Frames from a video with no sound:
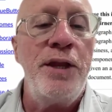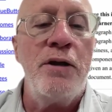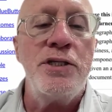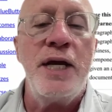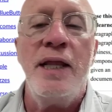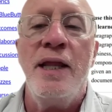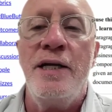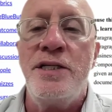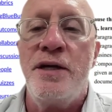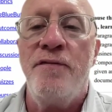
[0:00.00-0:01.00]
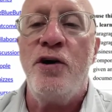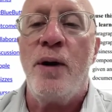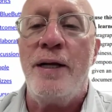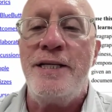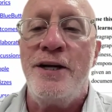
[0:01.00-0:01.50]
There's a list of
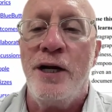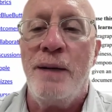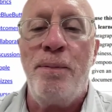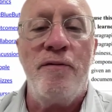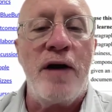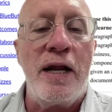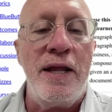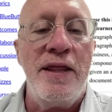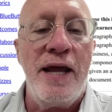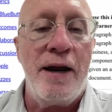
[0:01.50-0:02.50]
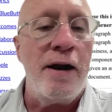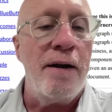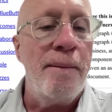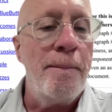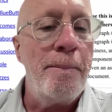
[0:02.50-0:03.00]
criteria provided there.